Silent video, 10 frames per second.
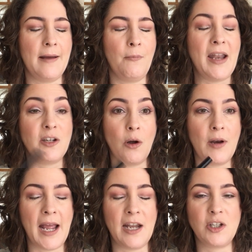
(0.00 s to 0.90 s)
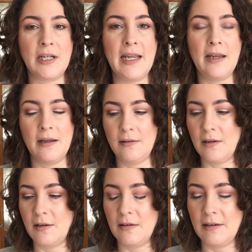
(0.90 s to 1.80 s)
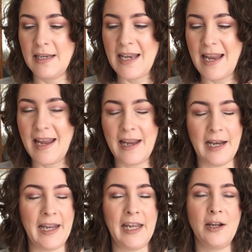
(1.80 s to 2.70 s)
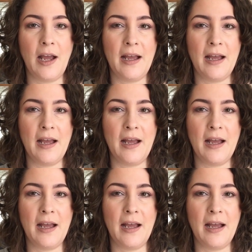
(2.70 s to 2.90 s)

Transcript: went on actually nearly